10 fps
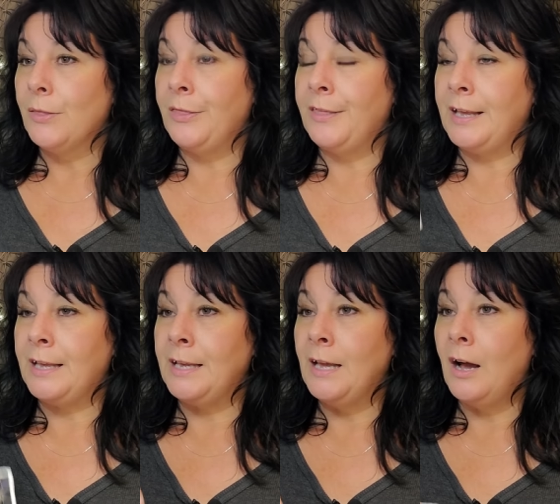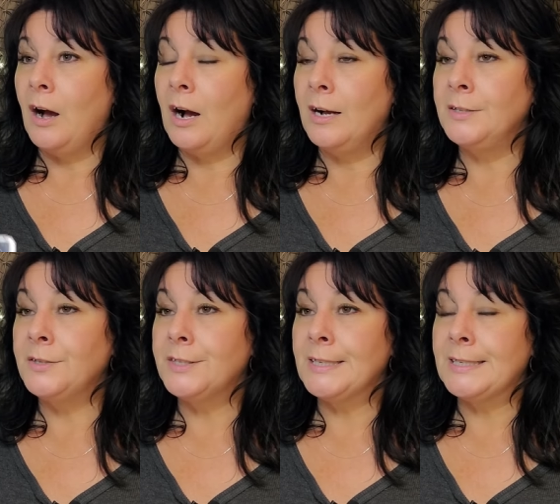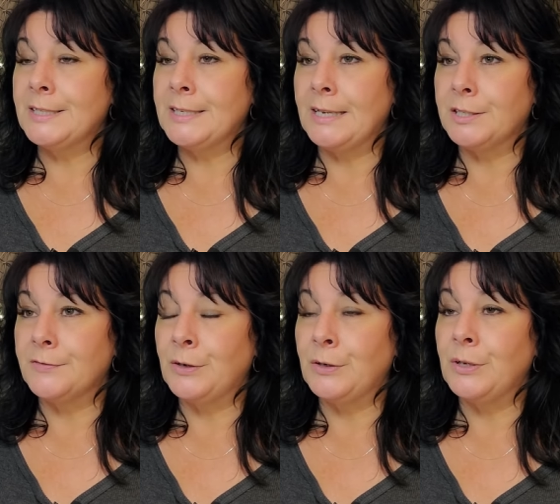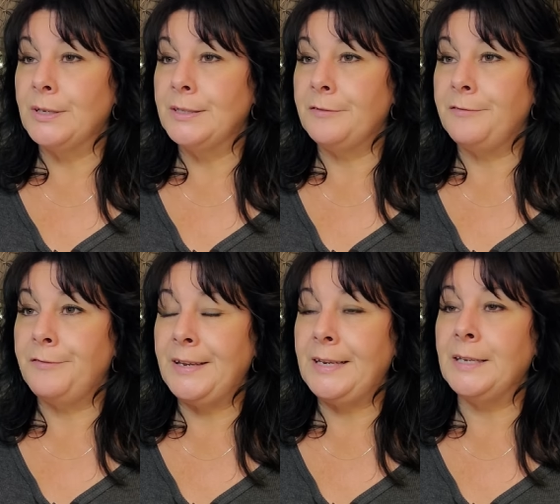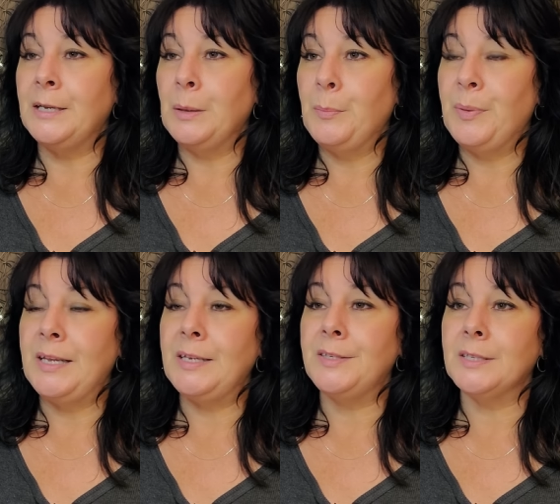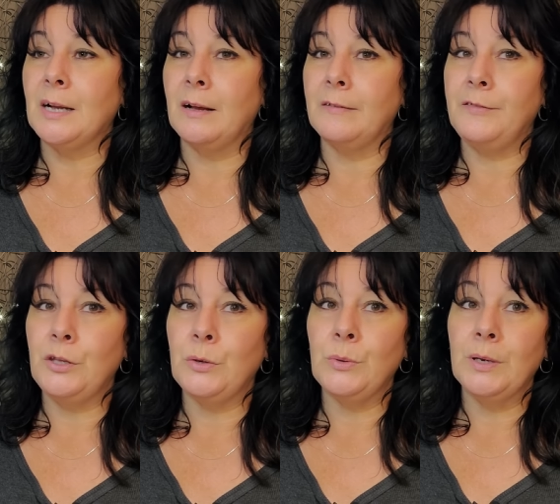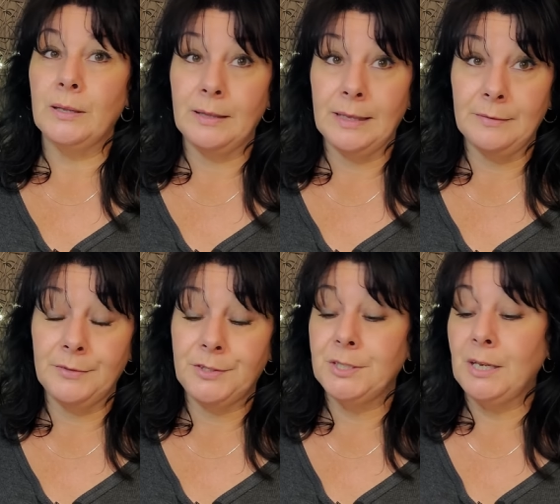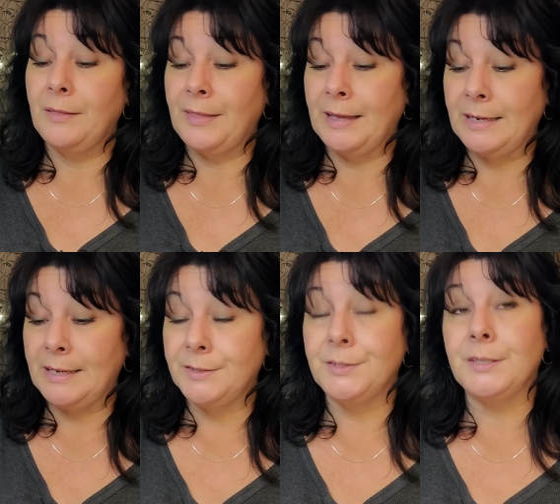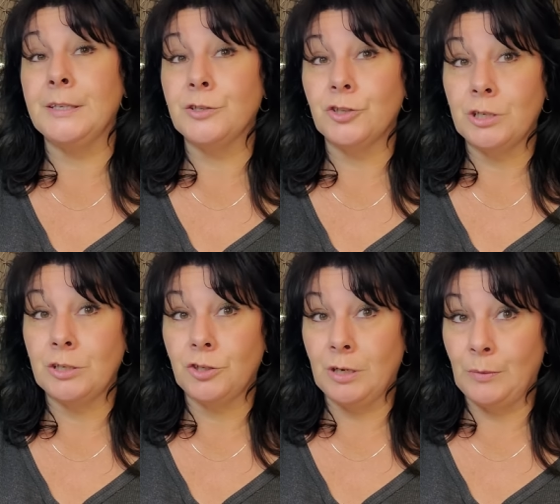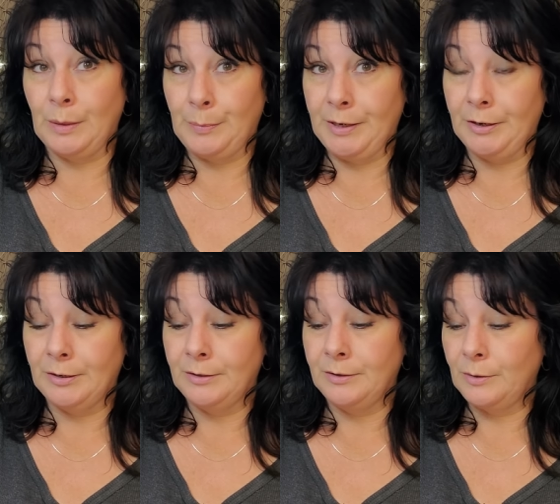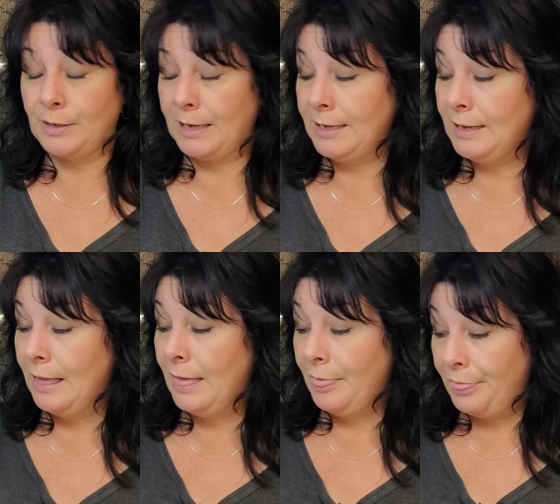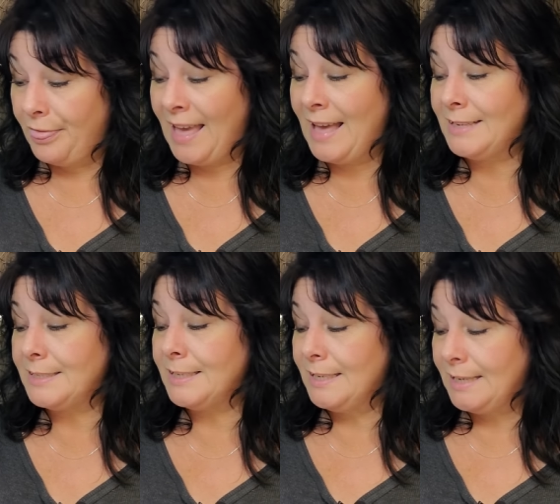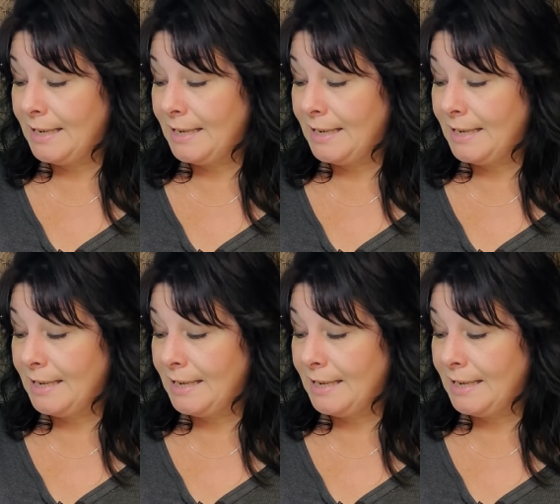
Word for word: the unsuccessful, defeated piece of you lives. That is this shit show up here. Okay? That